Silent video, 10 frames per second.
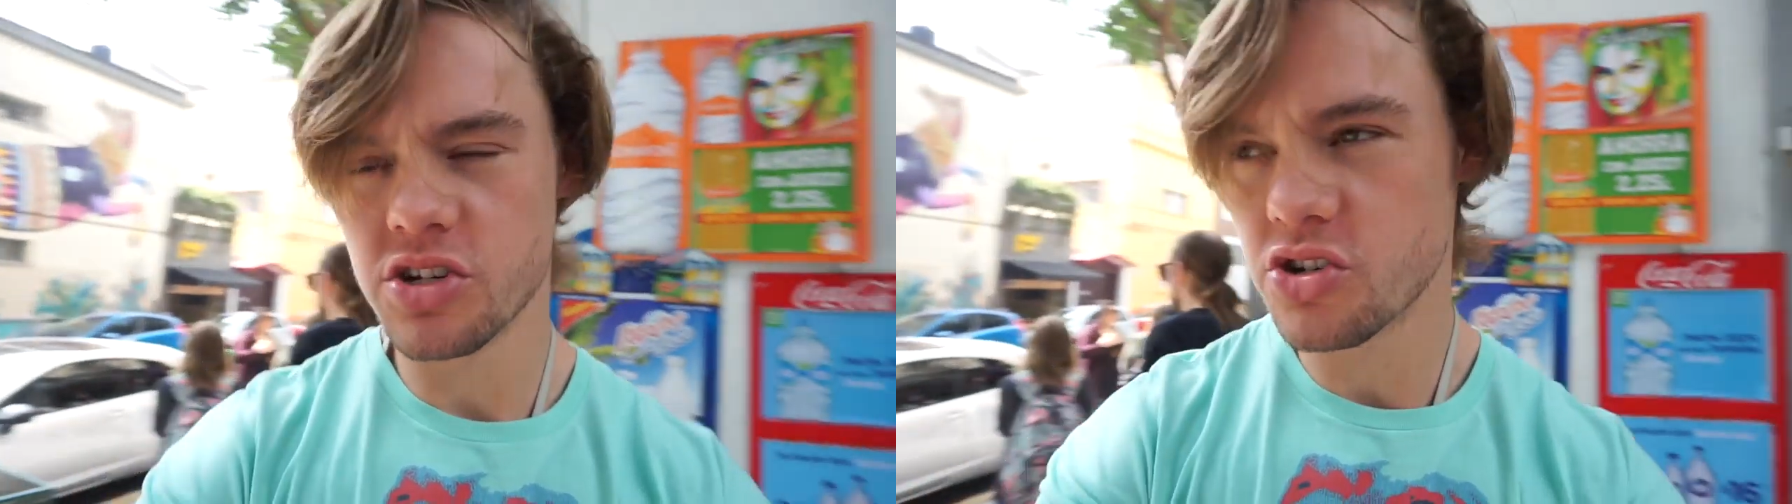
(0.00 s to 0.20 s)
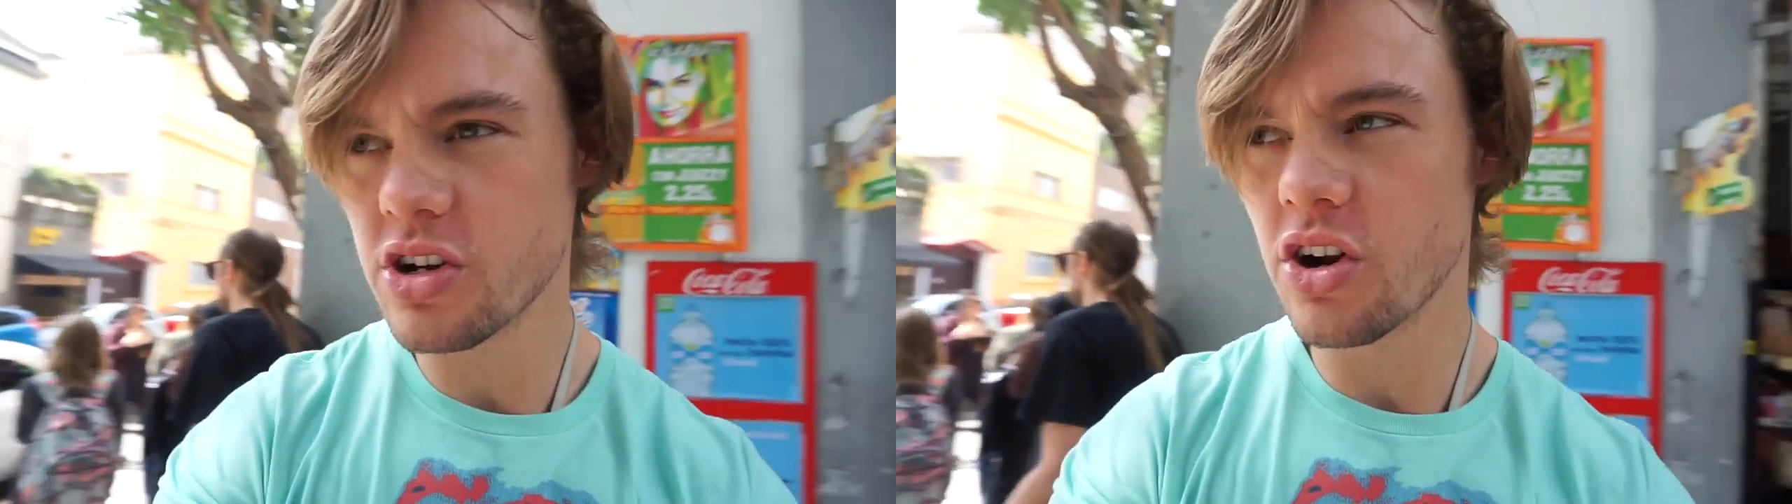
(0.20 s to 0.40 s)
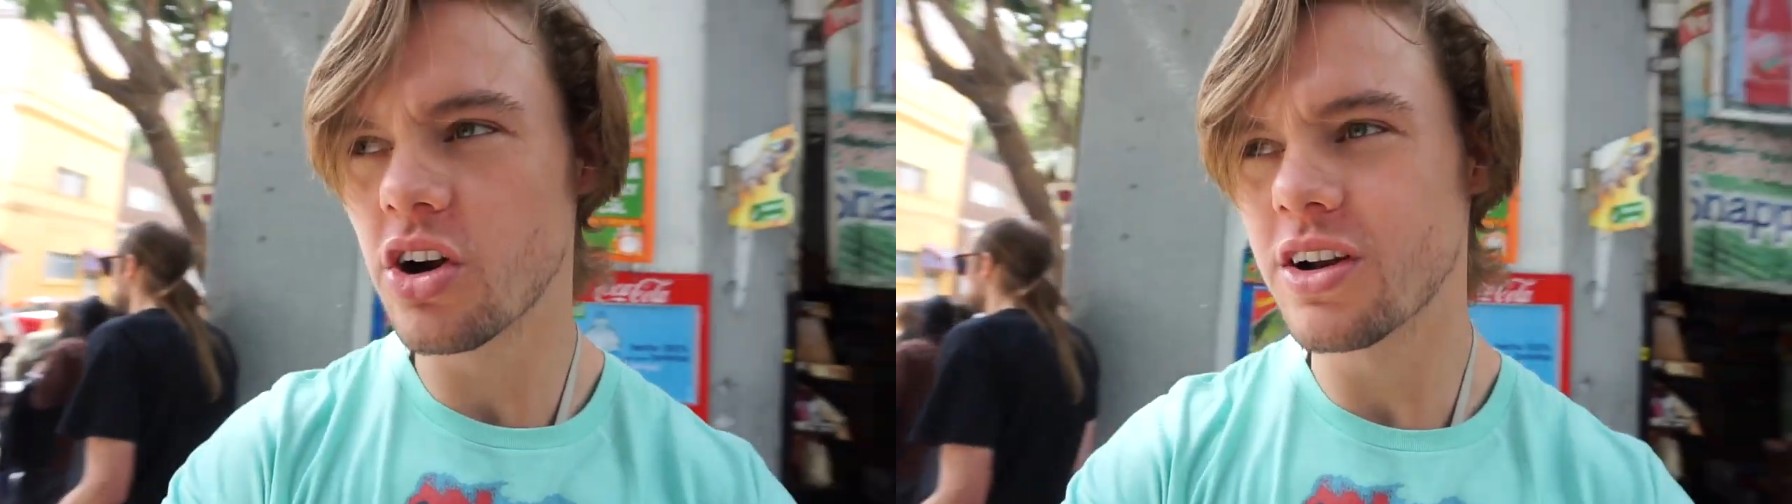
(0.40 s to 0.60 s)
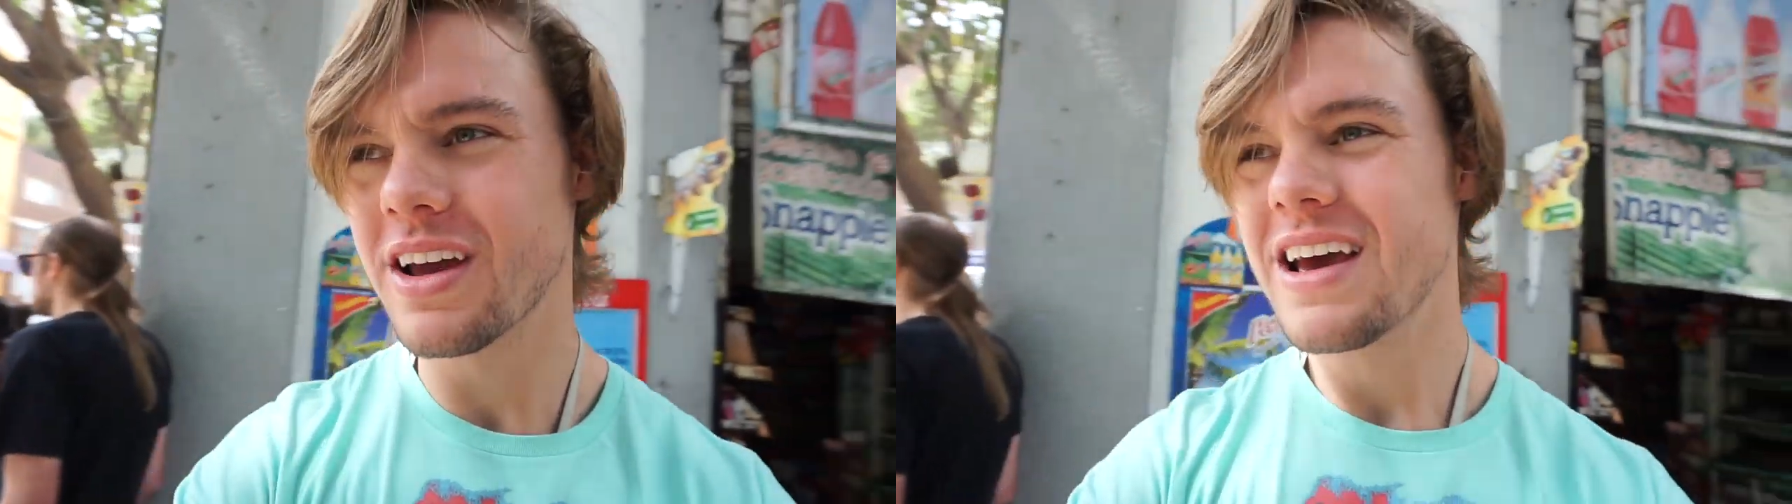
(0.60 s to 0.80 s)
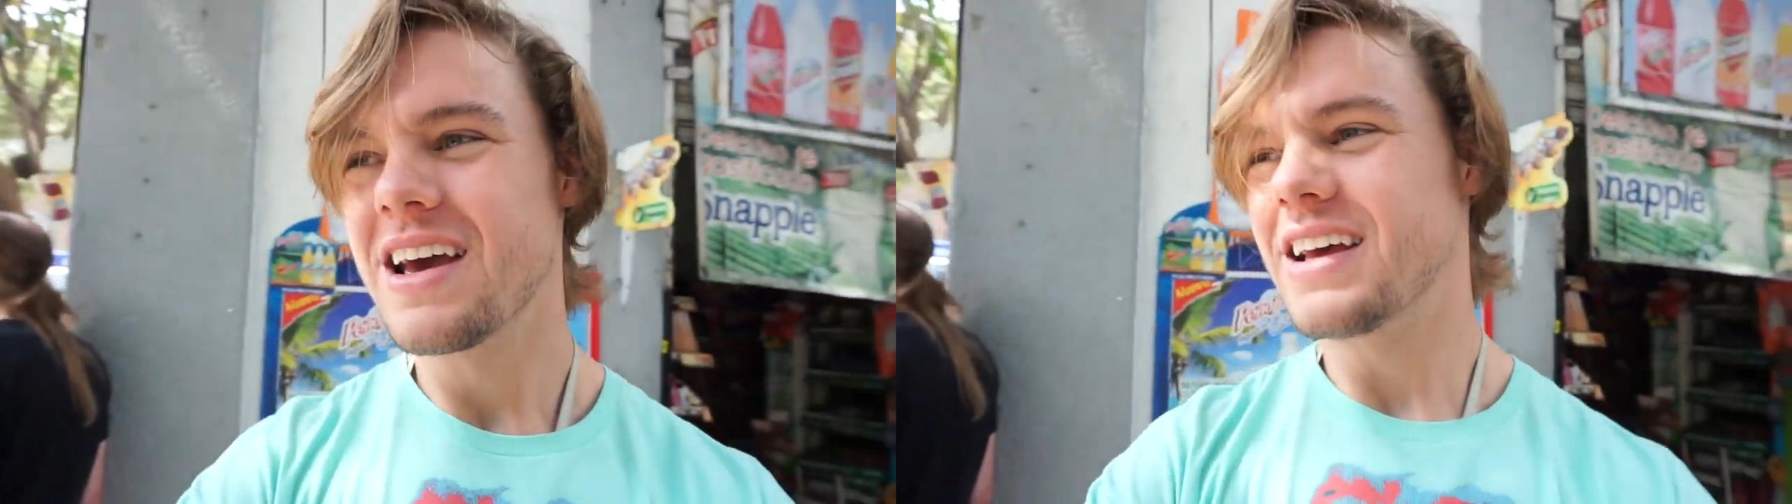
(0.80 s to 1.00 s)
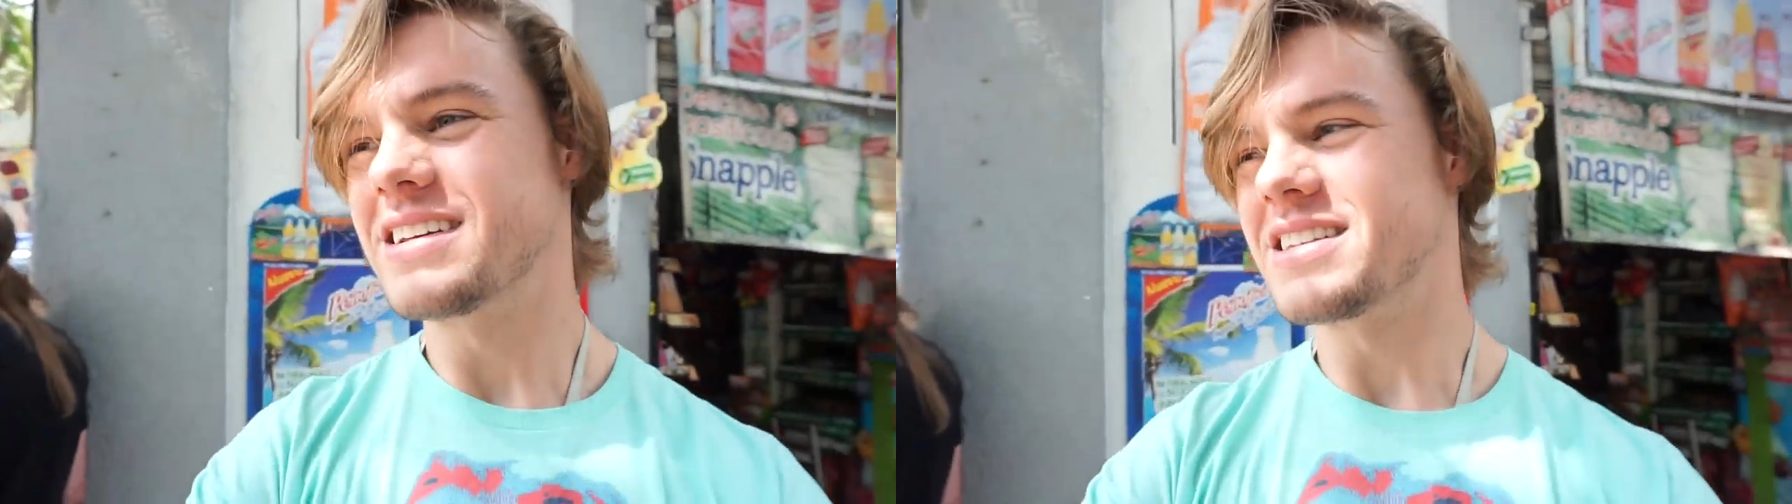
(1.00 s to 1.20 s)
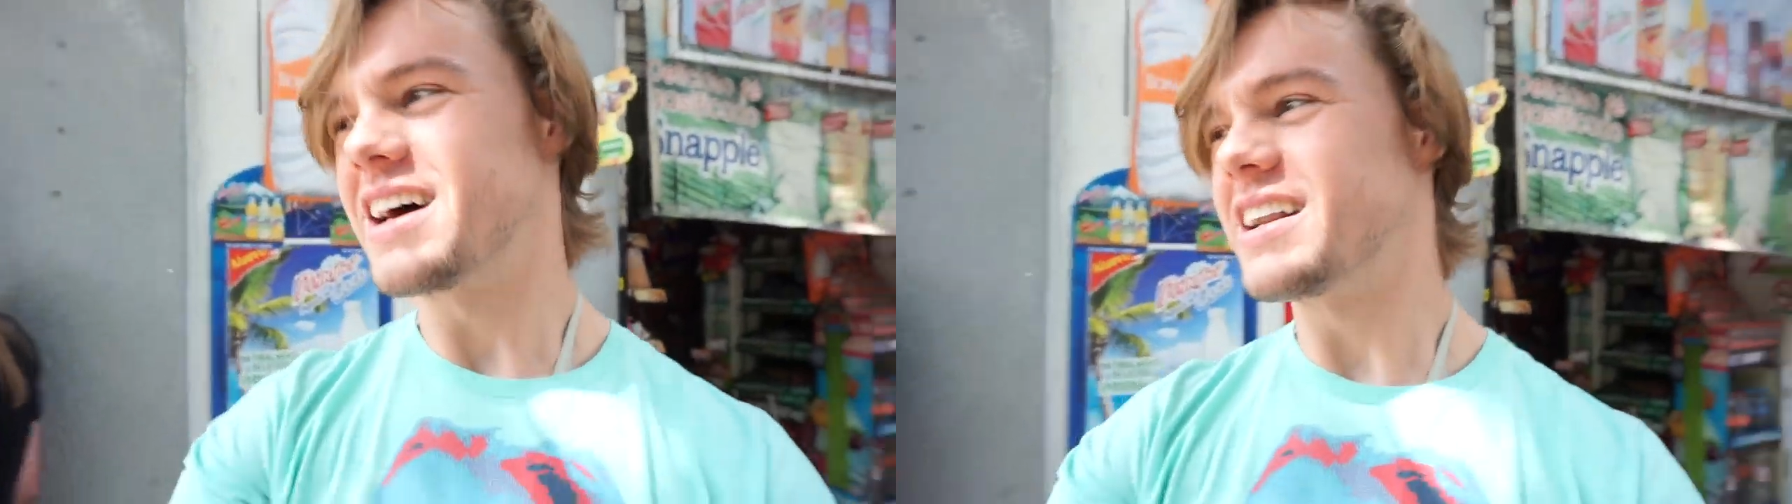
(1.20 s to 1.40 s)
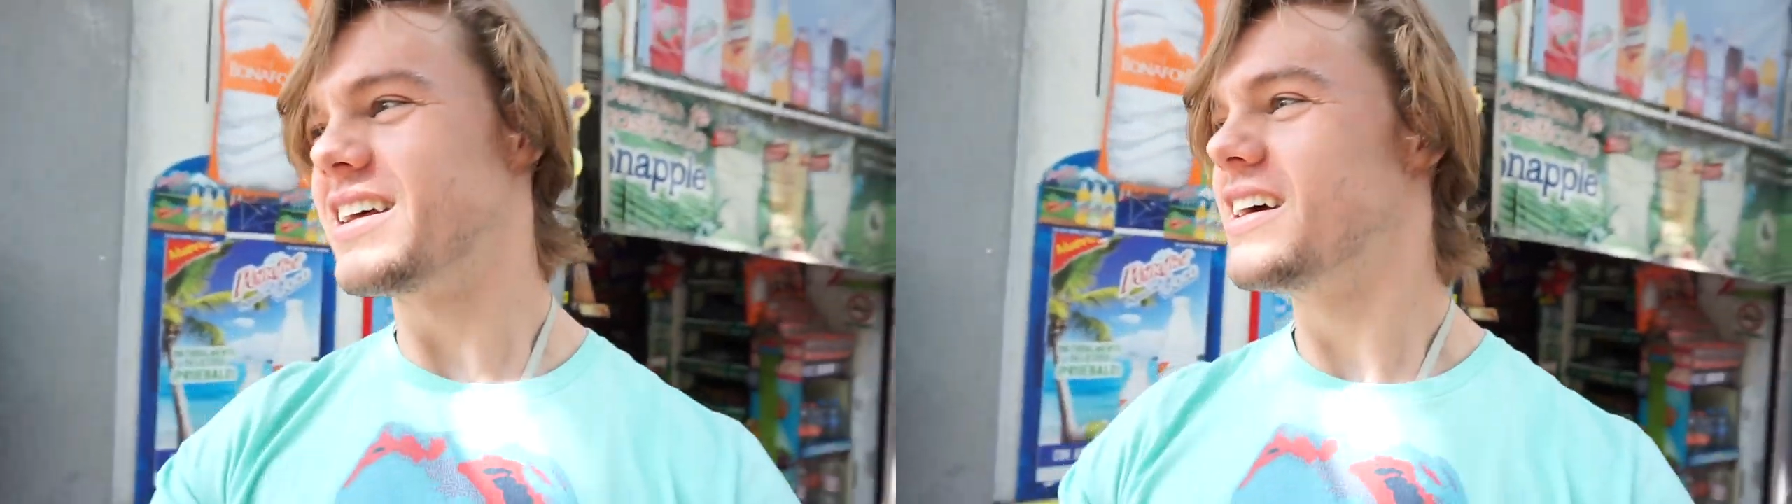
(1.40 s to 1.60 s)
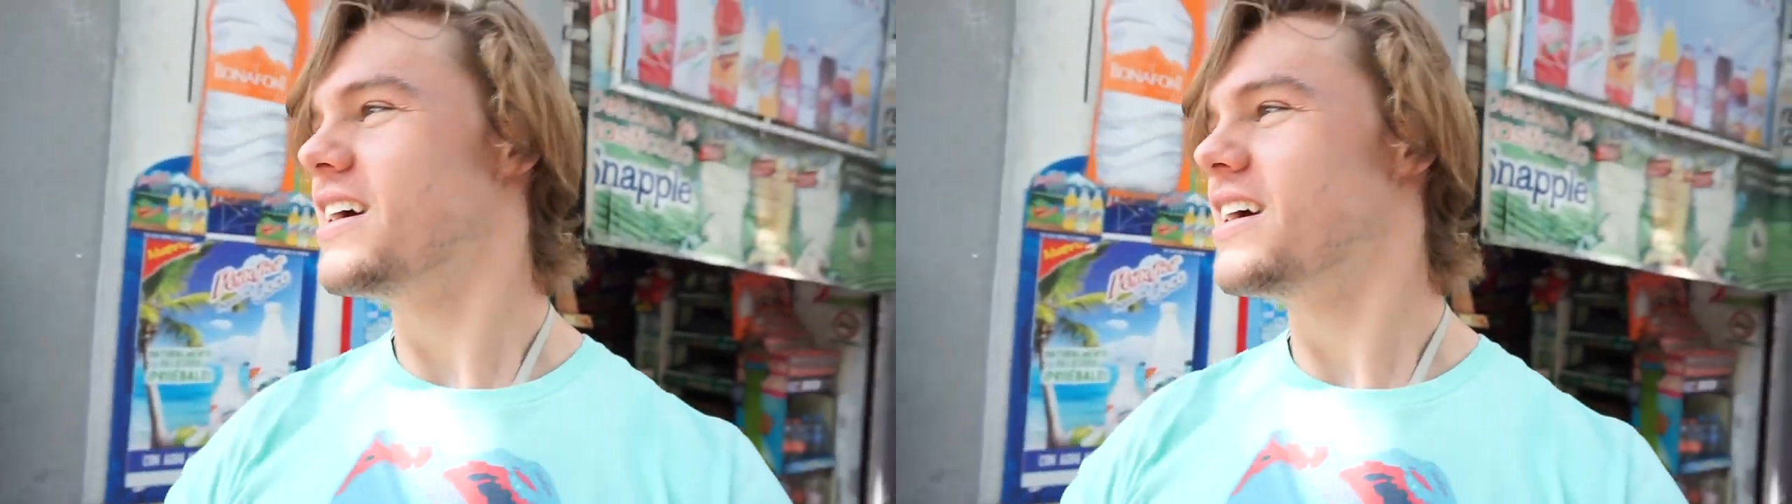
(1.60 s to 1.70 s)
street art is that,